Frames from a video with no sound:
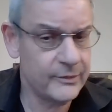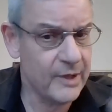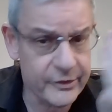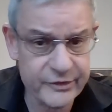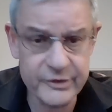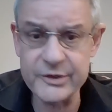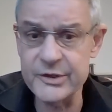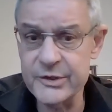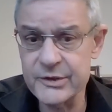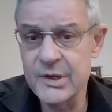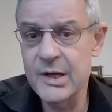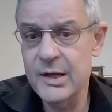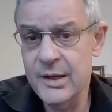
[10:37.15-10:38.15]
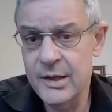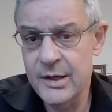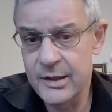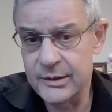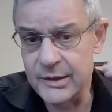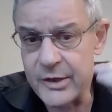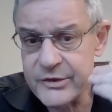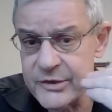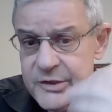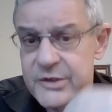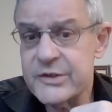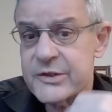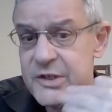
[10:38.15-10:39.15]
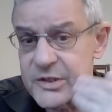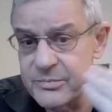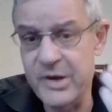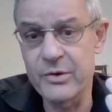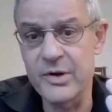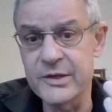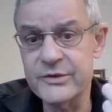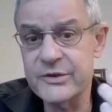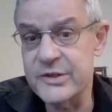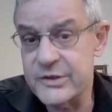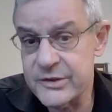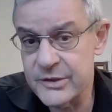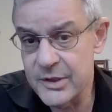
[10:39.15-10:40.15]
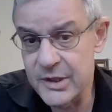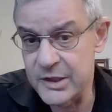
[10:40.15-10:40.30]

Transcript: Narcissist, narcissist experience, is,